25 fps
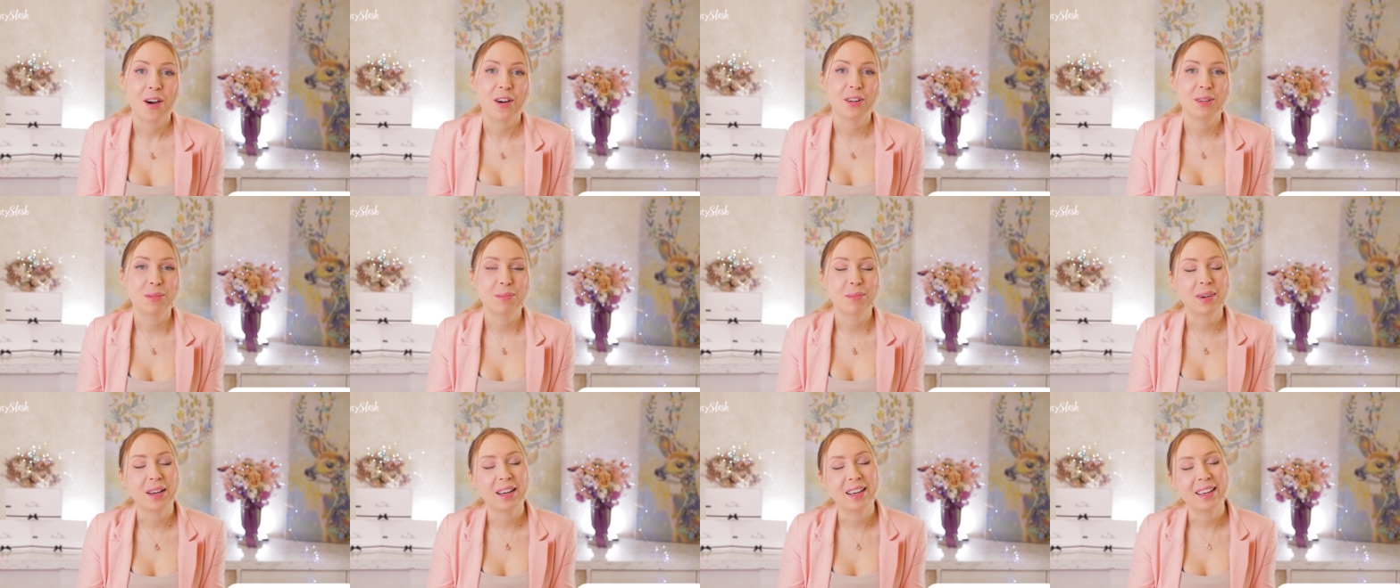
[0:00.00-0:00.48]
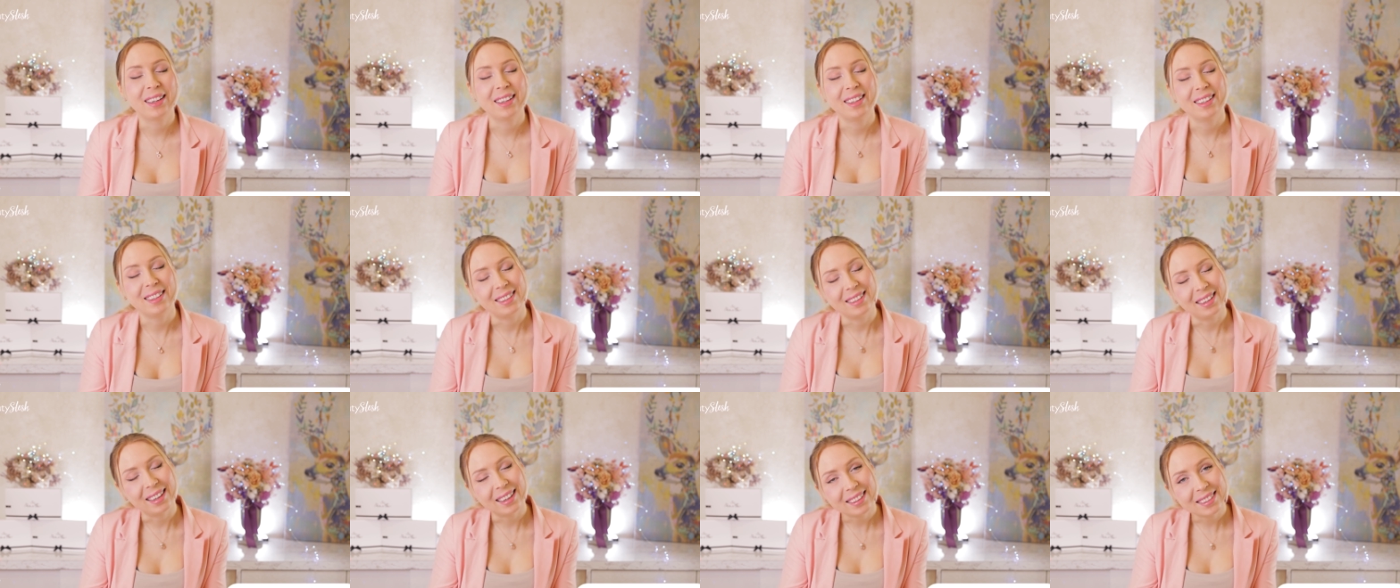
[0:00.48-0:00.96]
on my
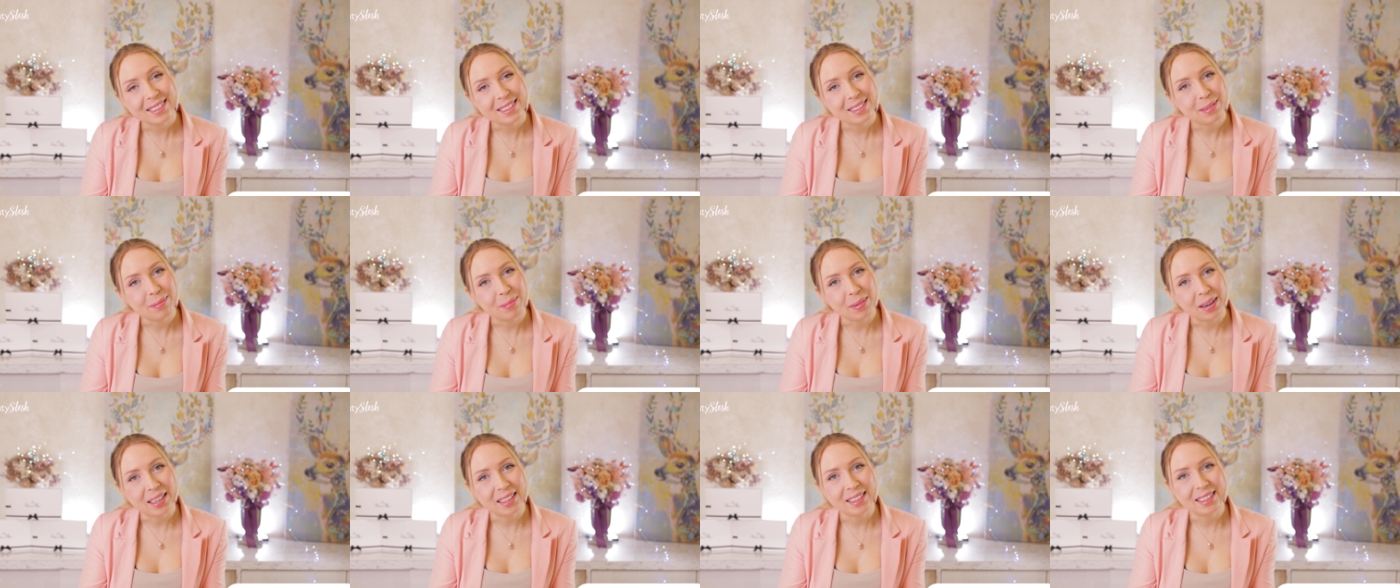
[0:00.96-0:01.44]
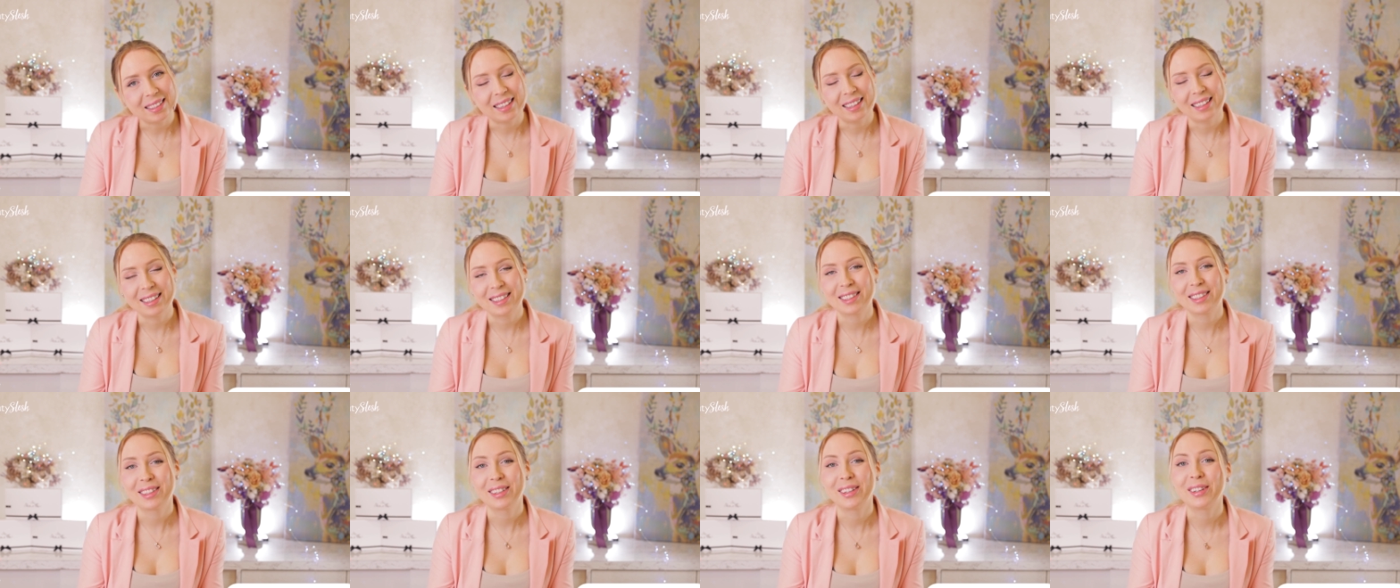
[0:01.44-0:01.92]
next
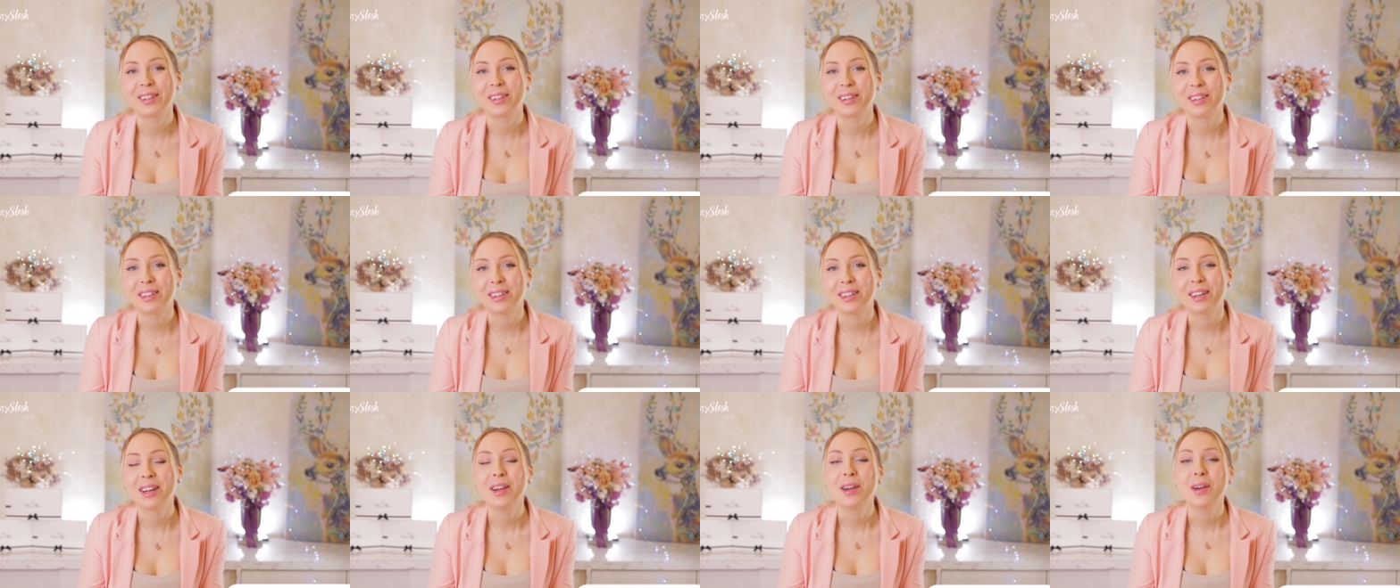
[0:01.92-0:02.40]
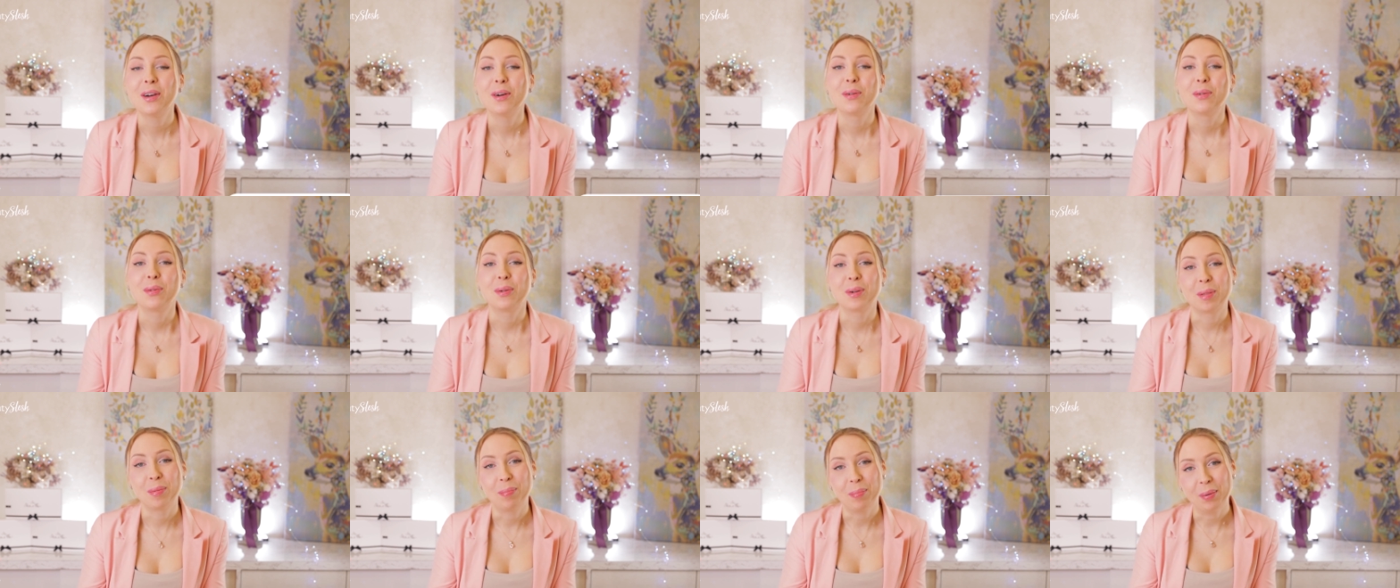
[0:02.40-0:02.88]
Monday's Learn
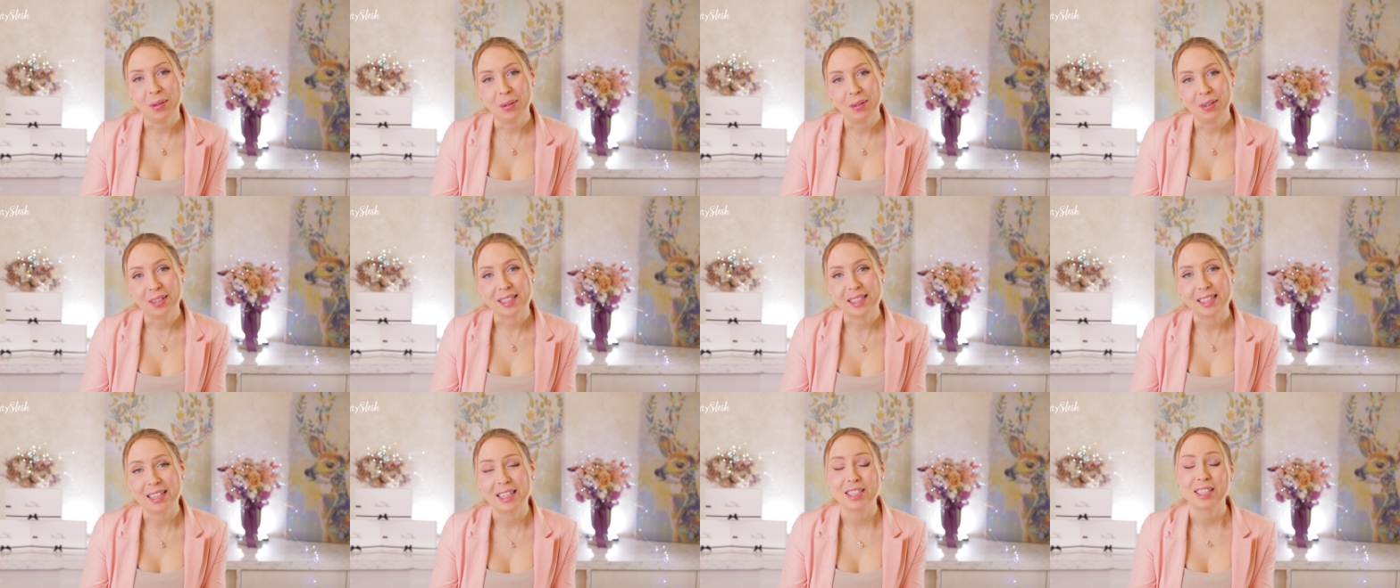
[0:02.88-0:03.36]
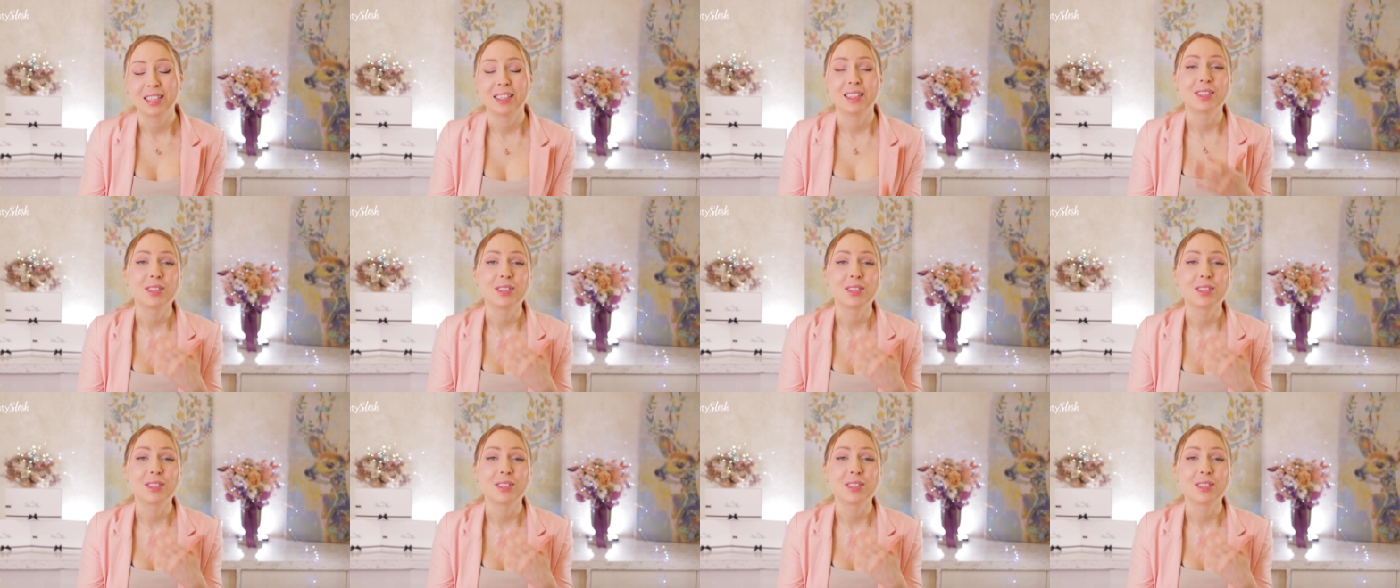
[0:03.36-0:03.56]
with BeautySlesh.